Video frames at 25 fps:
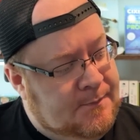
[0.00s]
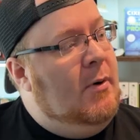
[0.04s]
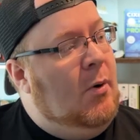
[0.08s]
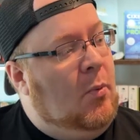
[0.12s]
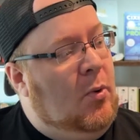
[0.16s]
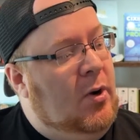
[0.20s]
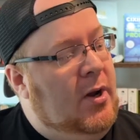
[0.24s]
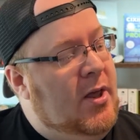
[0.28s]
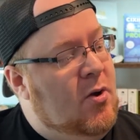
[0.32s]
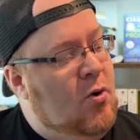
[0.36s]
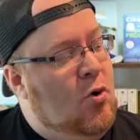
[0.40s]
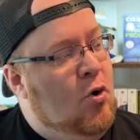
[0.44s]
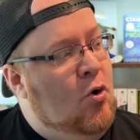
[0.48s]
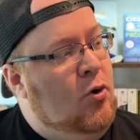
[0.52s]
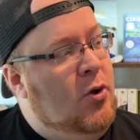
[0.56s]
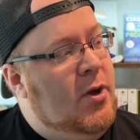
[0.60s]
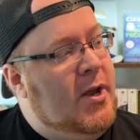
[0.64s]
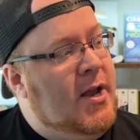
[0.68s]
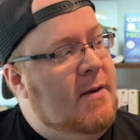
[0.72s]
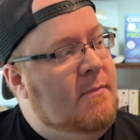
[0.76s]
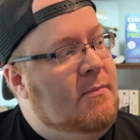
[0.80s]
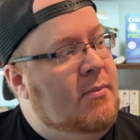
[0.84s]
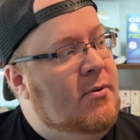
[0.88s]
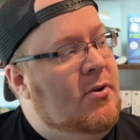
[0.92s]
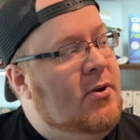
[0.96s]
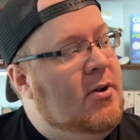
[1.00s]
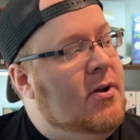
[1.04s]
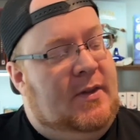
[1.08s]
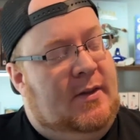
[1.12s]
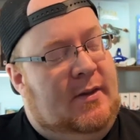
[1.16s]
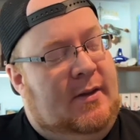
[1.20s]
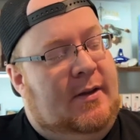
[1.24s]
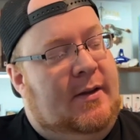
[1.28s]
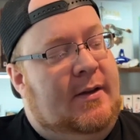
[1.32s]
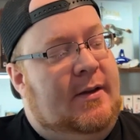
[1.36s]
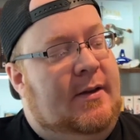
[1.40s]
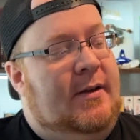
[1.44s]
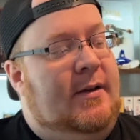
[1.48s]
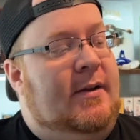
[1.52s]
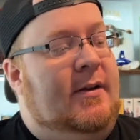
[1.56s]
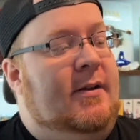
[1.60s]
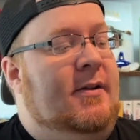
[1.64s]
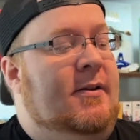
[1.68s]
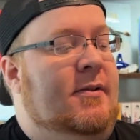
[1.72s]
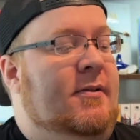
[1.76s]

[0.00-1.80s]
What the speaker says: A really cool looking book. I